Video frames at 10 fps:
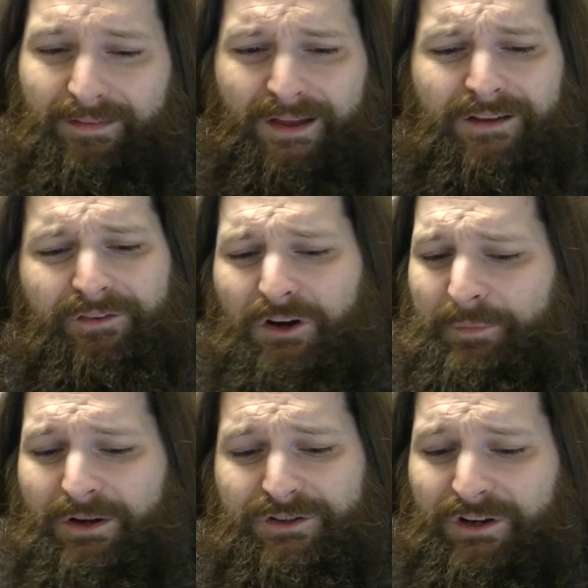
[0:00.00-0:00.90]
Thank you very
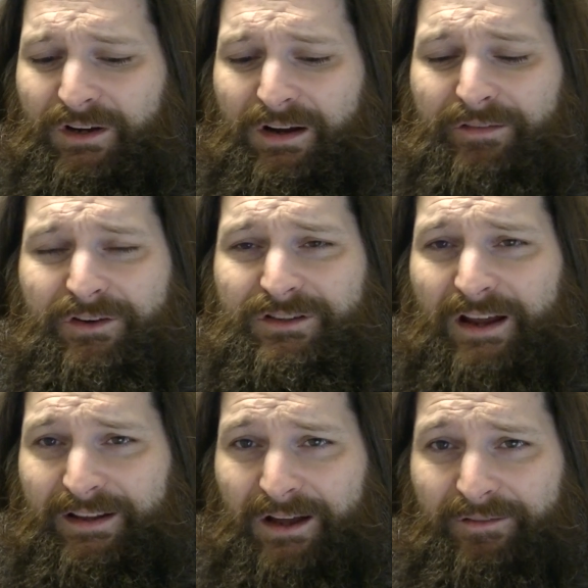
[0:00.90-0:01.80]
much for
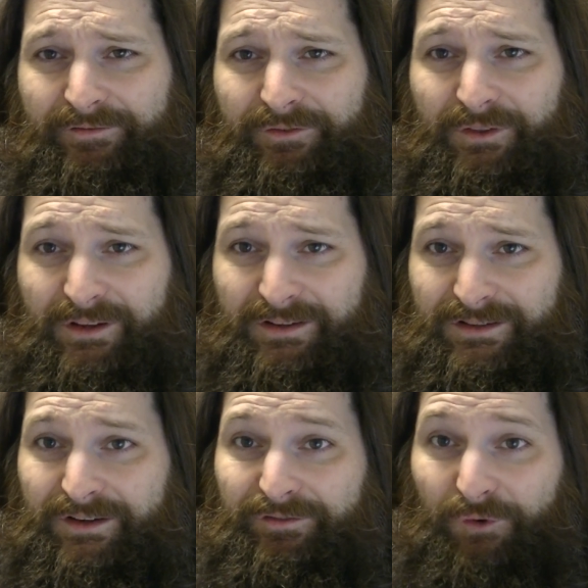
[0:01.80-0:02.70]
signing up for
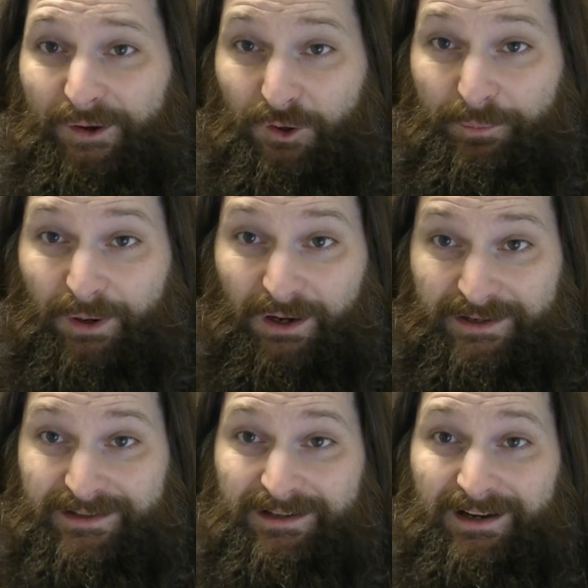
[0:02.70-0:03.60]
this Fuego
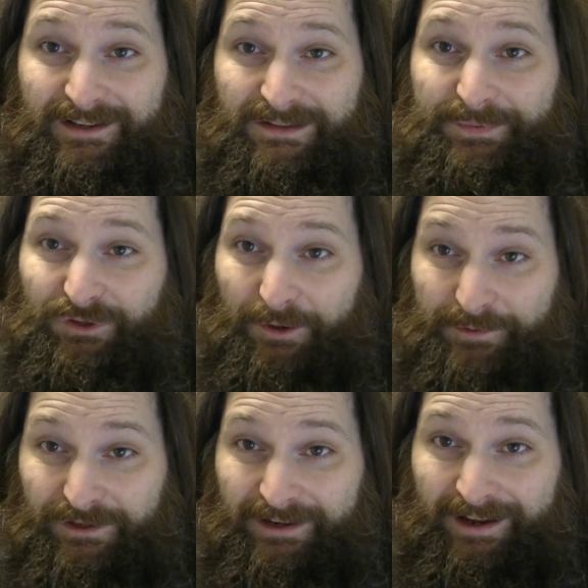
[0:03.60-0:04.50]
box
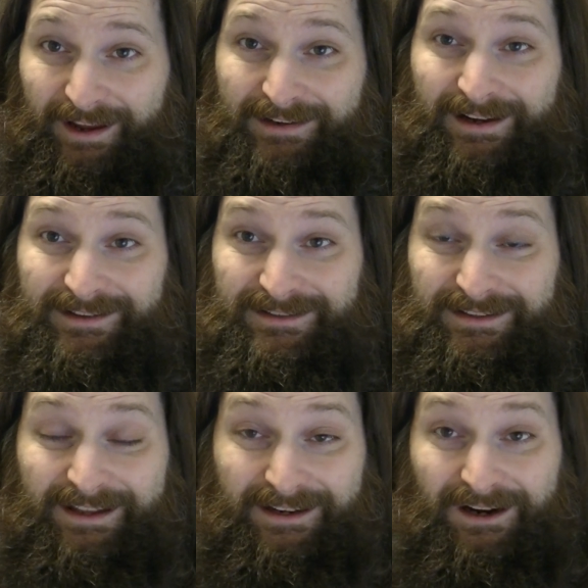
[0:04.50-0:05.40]
subscription, Cat. I see
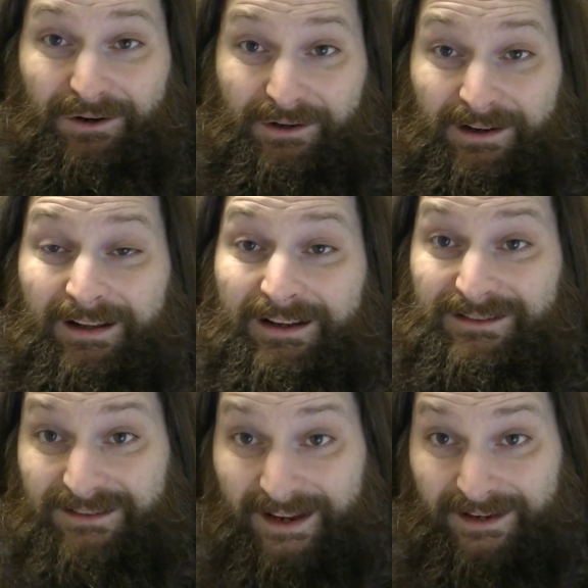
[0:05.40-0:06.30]
that our
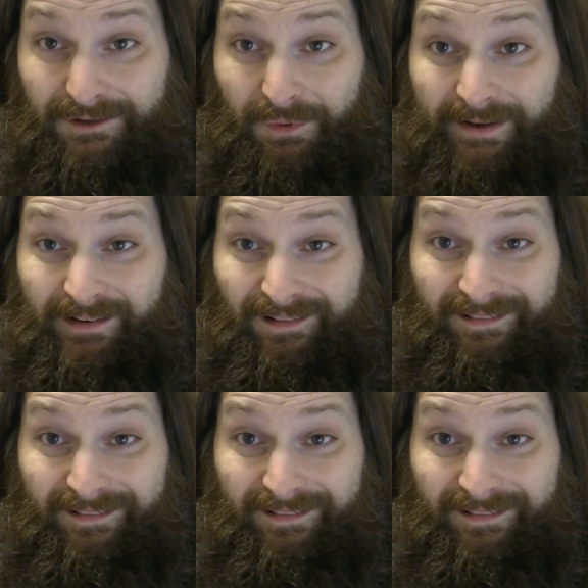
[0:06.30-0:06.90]
second one